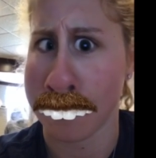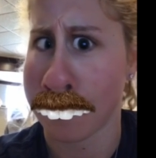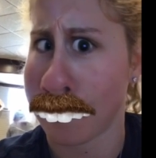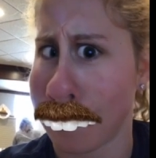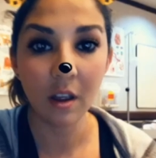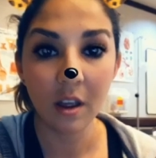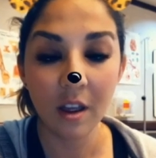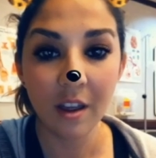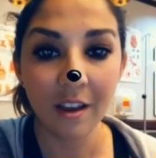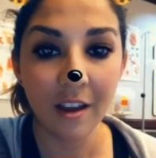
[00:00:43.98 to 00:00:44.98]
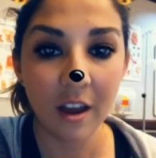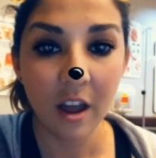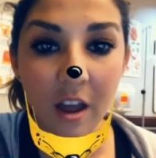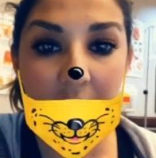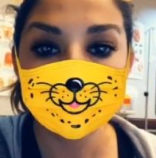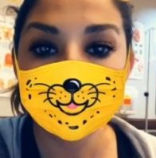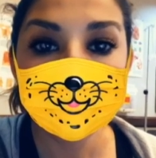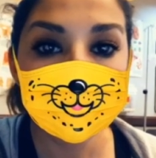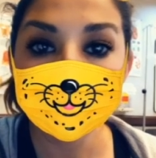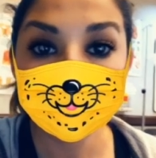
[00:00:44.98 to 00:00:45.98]
From
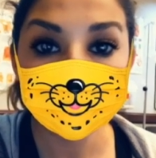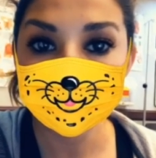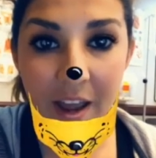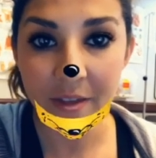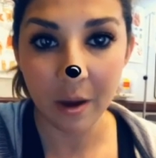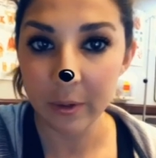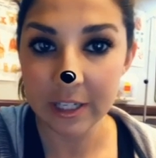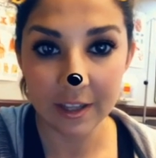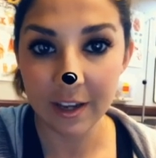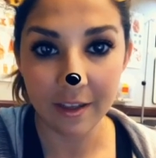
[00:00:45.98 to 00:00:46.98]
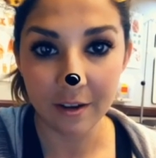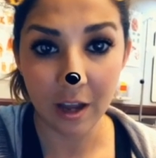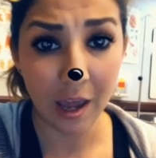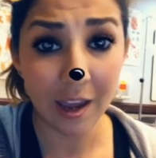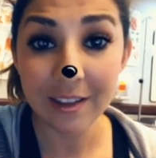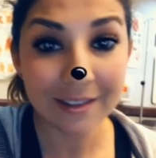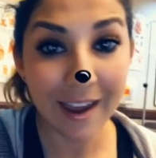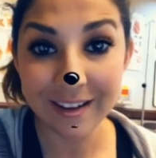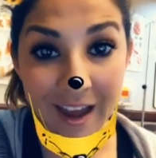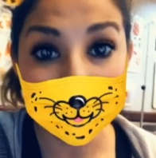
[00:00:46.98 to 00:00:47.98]
the ultrasound that we did the other day, it's
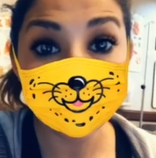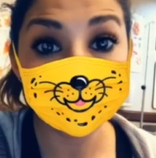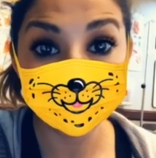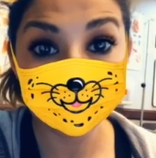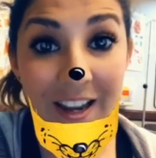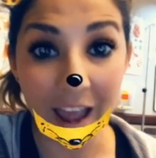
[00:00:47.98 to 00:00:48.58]
like 90%